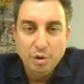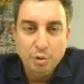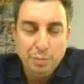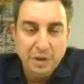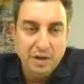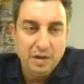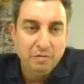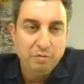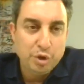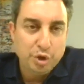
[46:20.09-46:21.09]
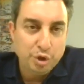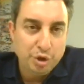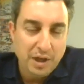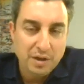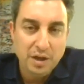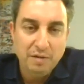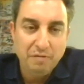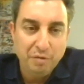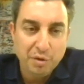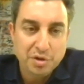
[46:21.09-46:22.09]
who believe we should
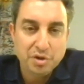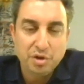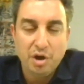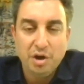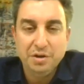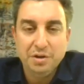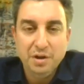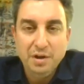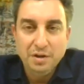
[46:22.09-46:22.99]
agree first on